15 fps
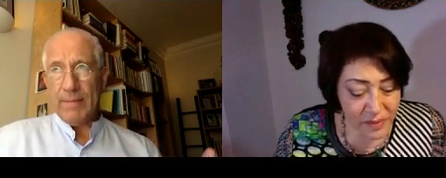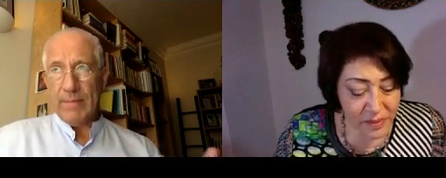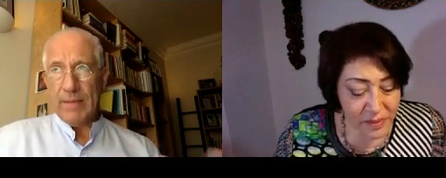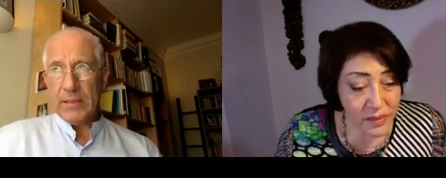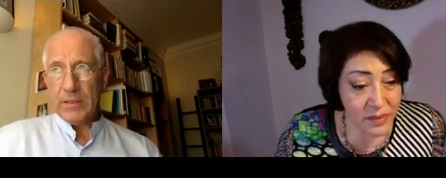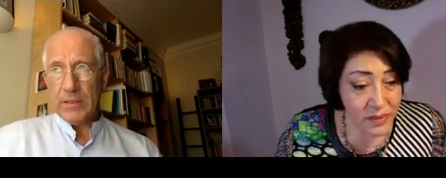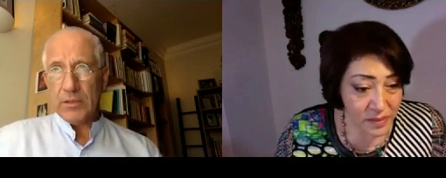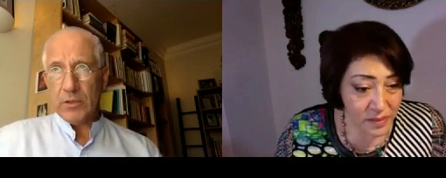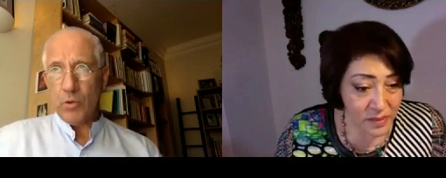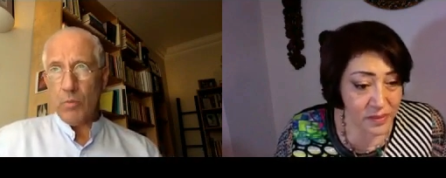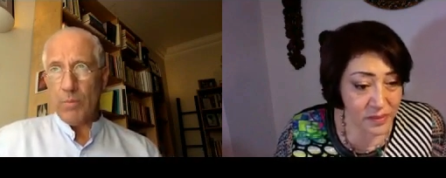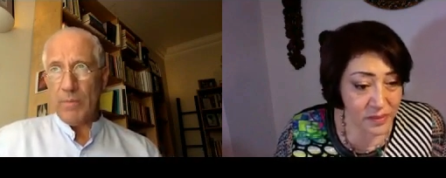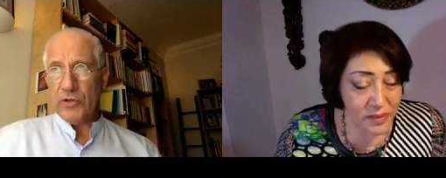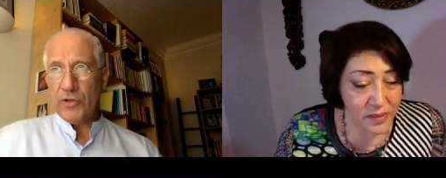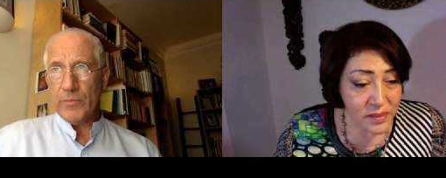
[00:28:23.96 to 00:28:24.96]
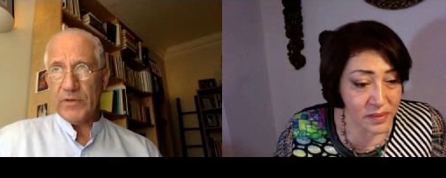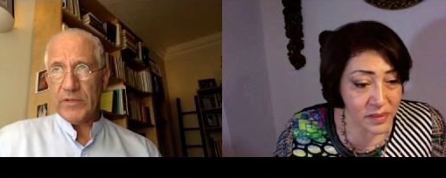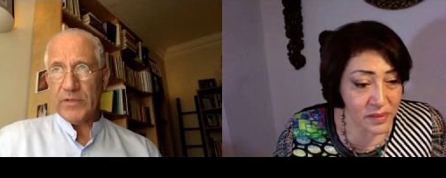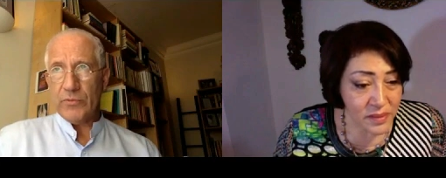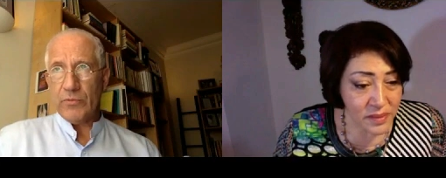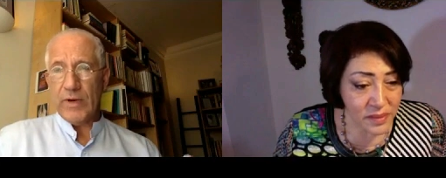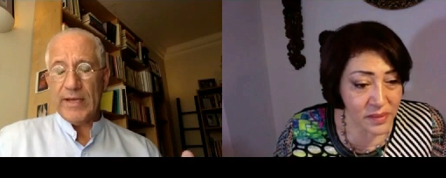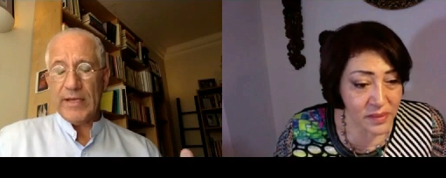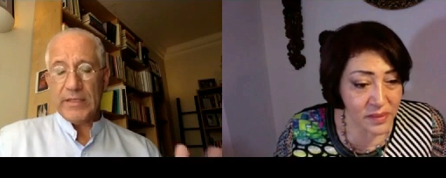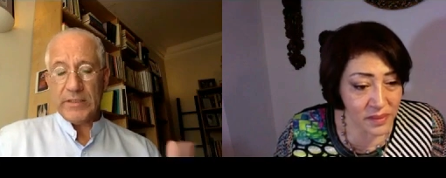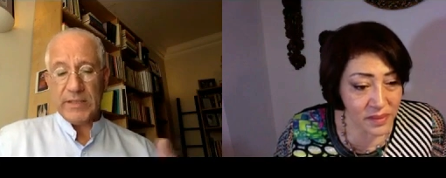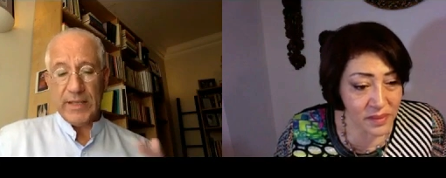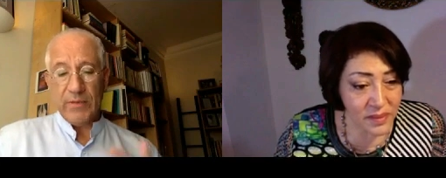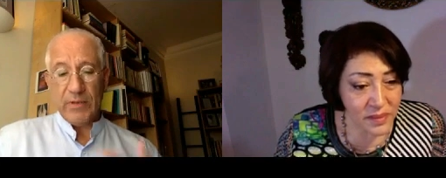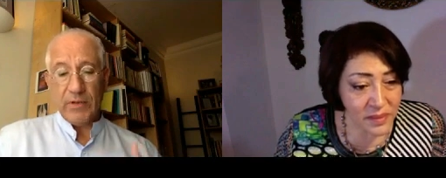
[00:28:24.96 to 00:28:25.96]
Speaker 1: minister called Benjamin Disraeli
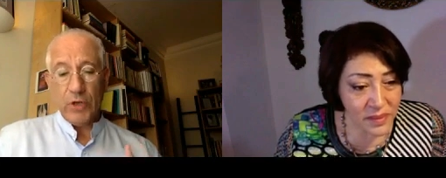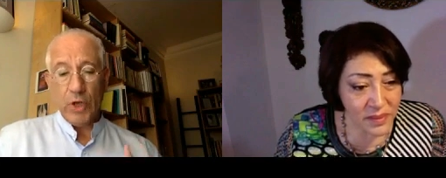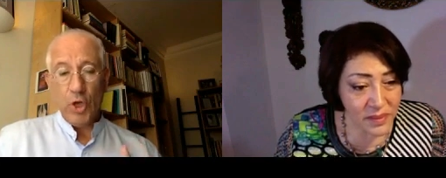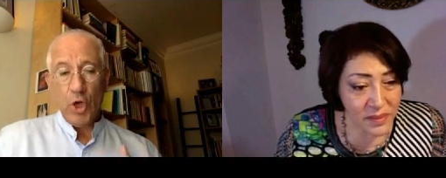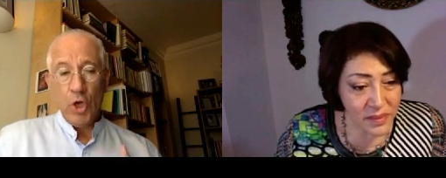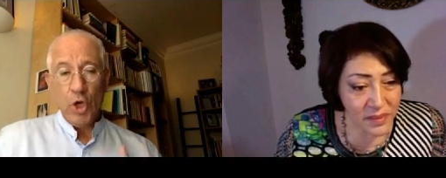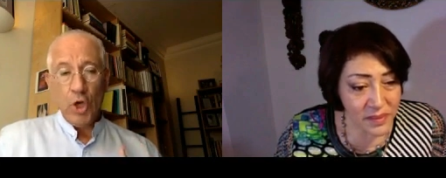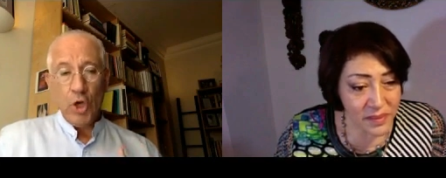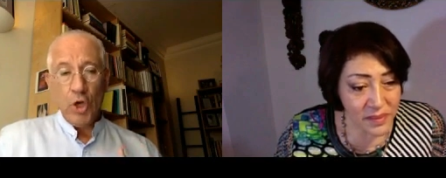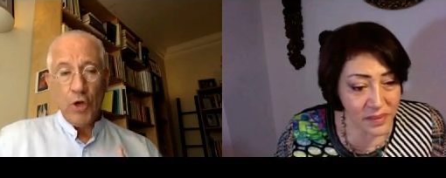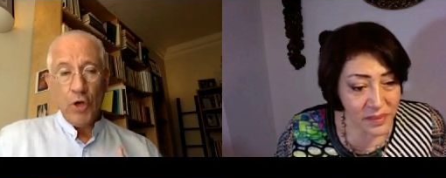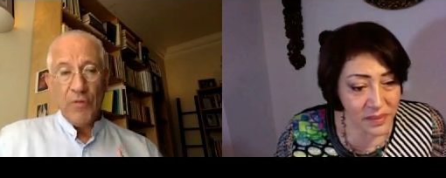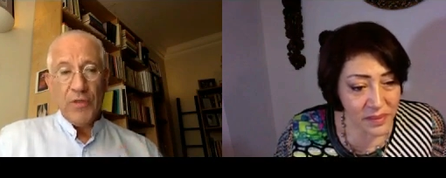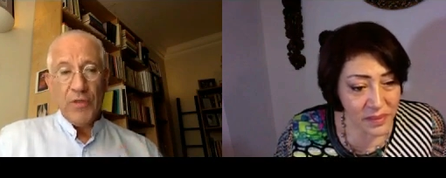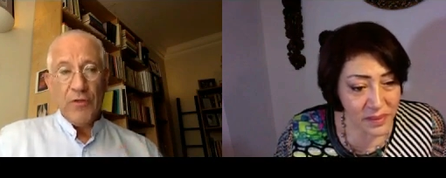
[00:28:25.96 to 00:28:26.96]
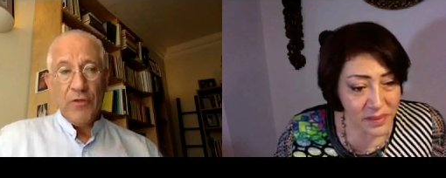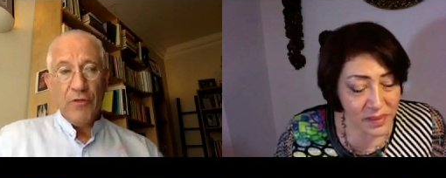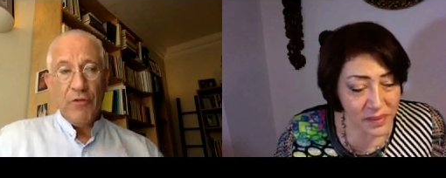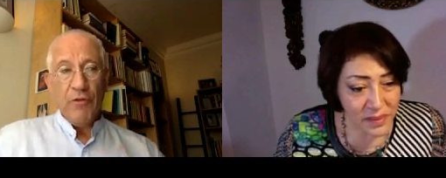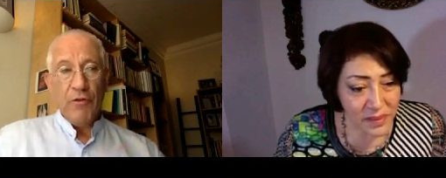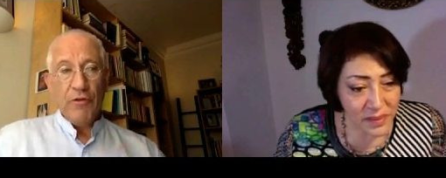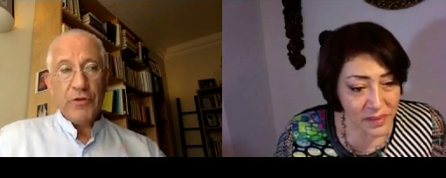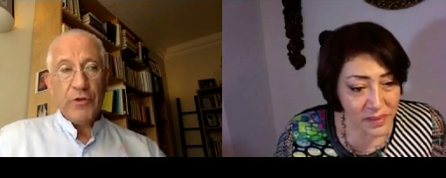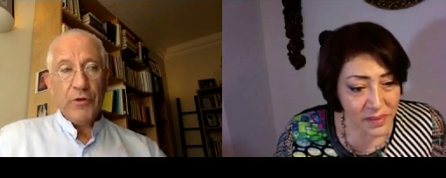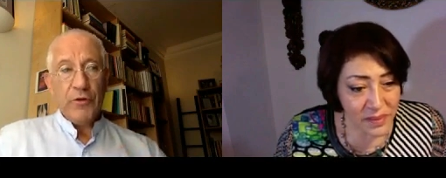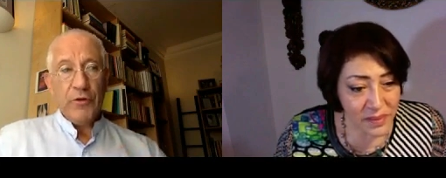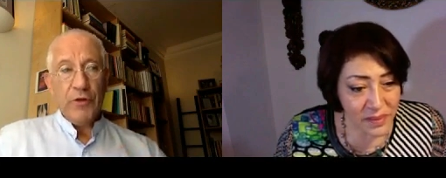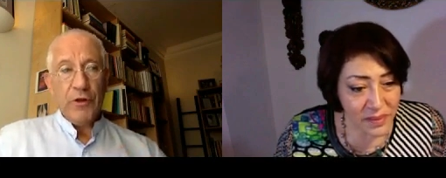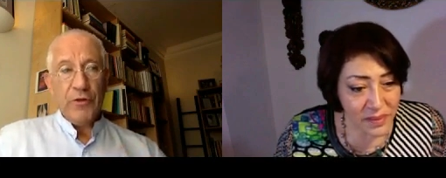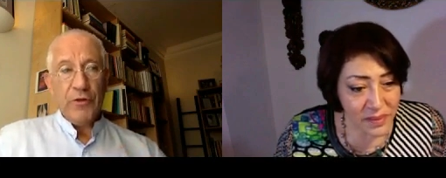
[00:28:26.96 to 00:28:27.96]
said that the,
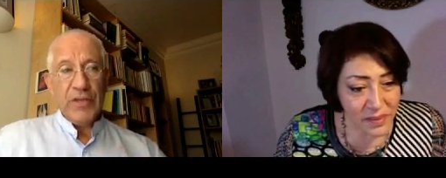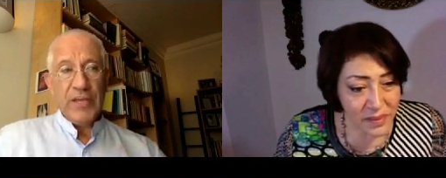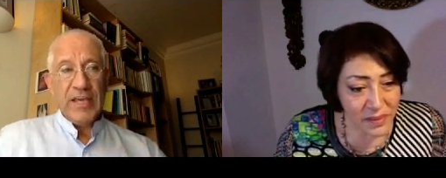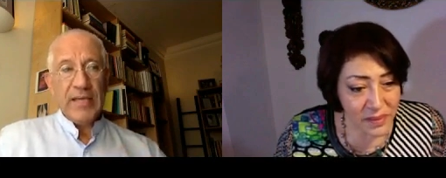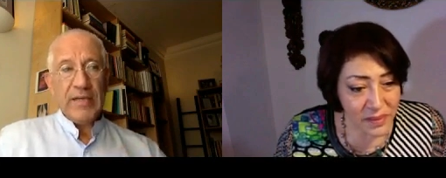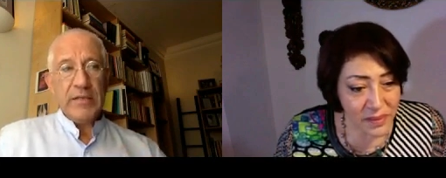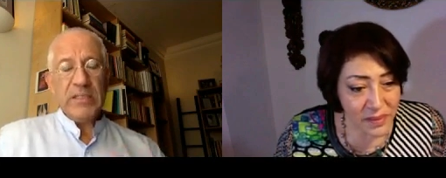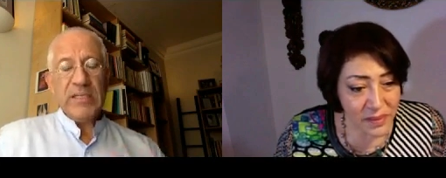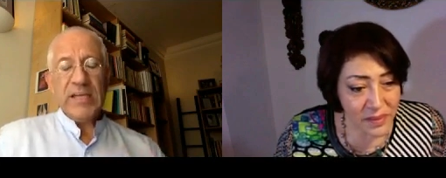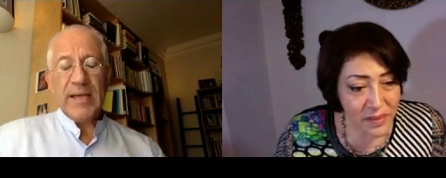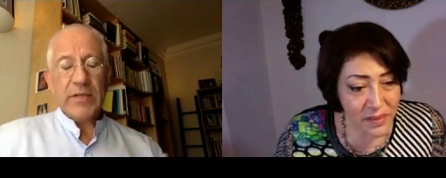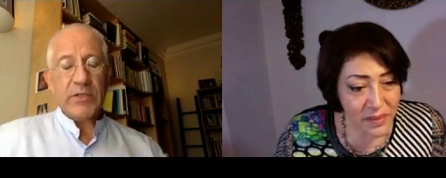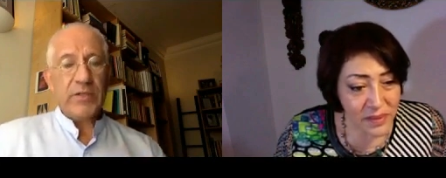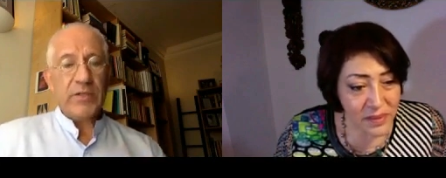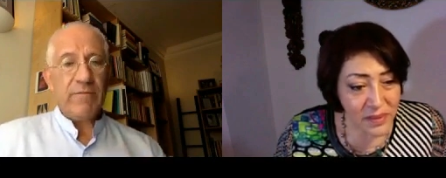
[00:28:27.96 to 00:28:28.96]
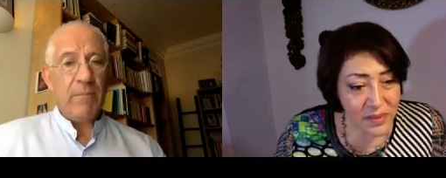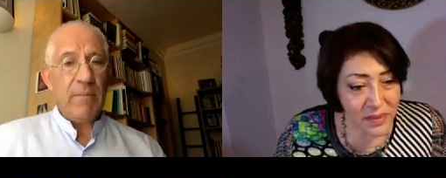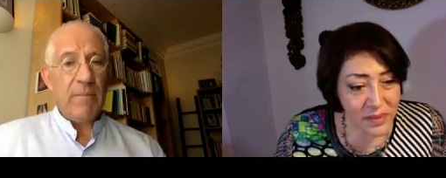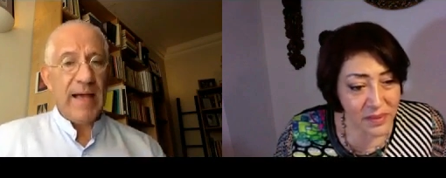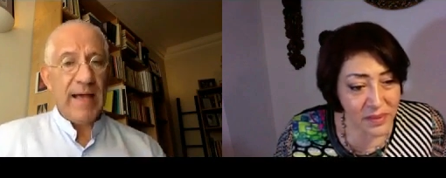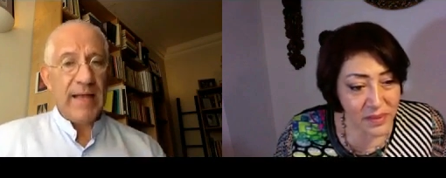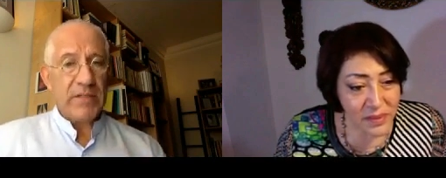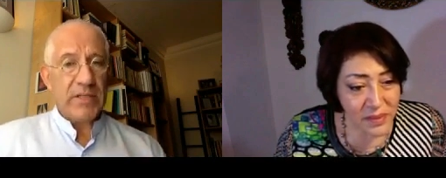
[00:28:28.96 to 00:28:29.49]
the index of a man's